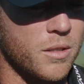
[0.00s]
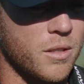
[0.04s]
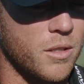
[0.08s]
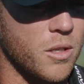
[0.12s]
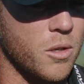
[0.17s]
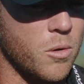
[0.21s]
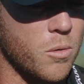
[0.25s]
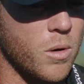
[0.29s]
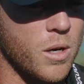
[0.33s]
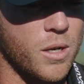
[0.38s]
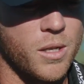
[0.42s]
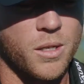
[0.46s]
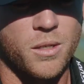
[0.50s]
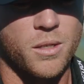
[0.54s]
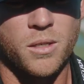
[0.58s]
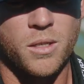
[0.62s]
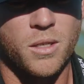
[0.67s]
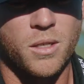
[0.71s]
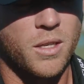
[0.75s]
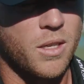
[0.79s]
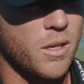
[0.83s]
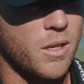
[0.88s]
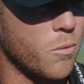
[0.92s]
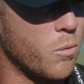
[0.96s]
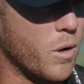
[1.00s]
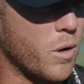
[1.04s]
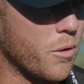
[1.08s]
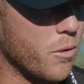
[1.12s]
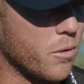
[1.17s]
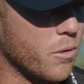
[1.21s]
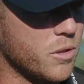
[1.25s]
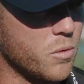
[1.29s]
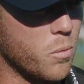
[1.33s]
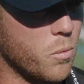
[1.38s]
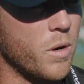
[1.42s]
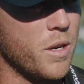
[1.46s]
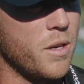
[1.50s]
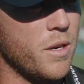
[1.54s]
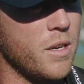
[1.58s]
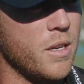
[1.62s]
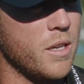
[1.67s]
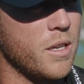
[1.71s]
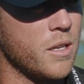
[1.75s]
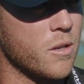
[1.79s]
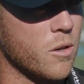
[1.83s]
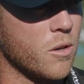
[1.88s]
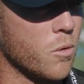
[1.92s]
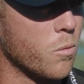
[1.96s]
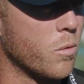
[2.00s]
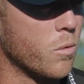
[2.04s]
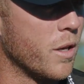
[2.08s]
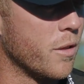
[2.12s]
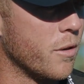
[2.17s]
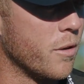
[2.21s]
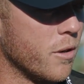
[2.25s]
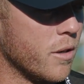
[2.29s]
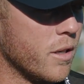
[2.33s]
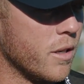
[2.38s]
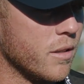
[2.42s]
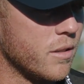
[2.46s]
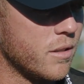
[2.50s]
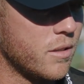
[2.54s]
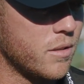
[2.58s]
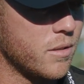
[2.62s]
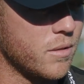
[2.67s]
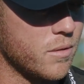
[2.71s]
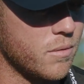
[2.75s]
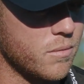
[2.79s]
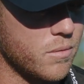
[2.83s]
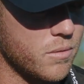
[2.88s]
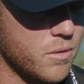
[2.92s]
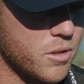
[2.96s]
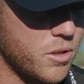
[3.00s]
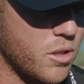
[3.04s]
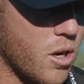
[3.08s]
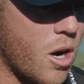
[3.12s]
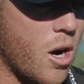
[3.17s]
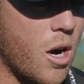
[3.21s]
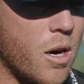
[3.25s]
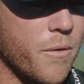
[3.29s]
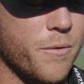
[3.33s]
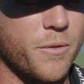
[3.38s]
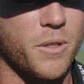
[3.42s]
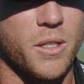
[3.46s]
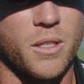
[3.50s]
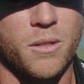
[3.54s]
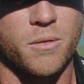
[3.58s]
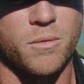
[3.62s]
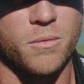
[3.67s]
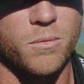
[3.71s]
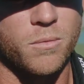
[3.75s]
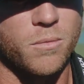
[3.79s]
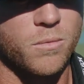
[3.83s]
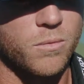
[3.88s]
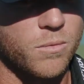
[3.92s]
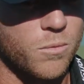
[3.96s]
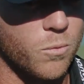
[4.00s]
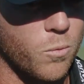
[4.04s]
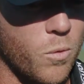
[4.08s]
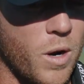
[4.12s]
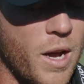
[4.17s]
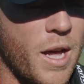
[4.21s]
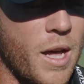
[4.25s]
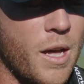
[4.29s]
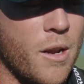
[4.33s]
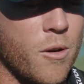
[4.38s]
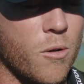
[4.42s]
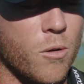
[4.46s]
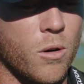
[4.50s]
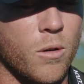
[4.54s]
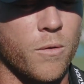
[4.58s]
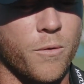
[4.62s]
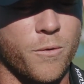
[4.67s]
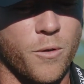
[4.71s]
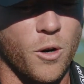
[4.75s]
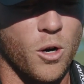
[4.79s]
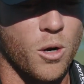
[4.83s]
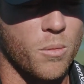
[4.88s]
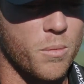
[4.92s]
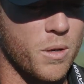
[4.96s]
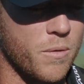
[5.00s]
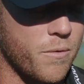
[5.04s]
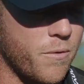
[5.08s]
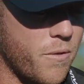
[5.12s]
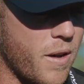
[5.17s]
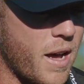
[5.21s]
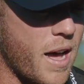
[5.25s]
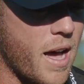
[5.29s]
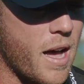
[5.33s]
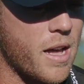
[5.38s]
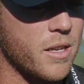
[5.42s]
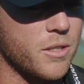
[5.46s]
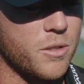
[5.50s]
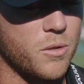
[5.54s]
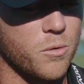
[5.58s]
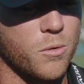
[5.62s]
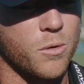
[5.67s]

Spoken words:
you know what, whether it's windy or whether it's soft and wet or firm and fast